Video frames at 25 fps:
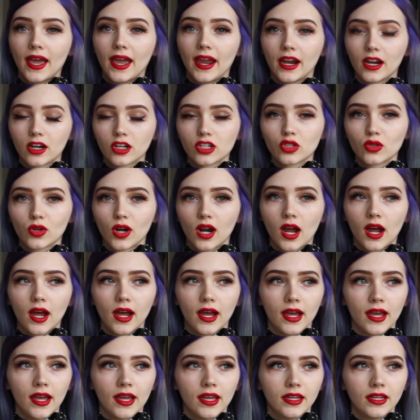air
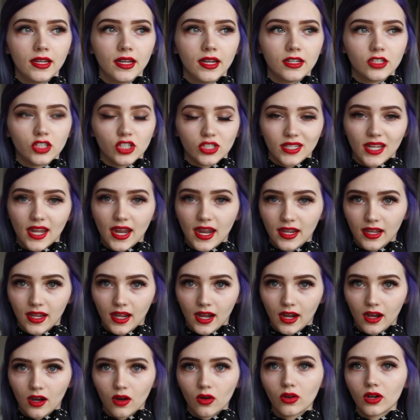dry and just hang
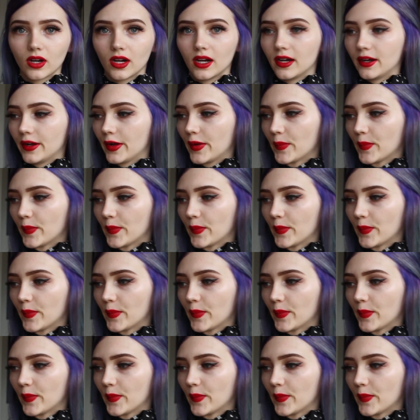out,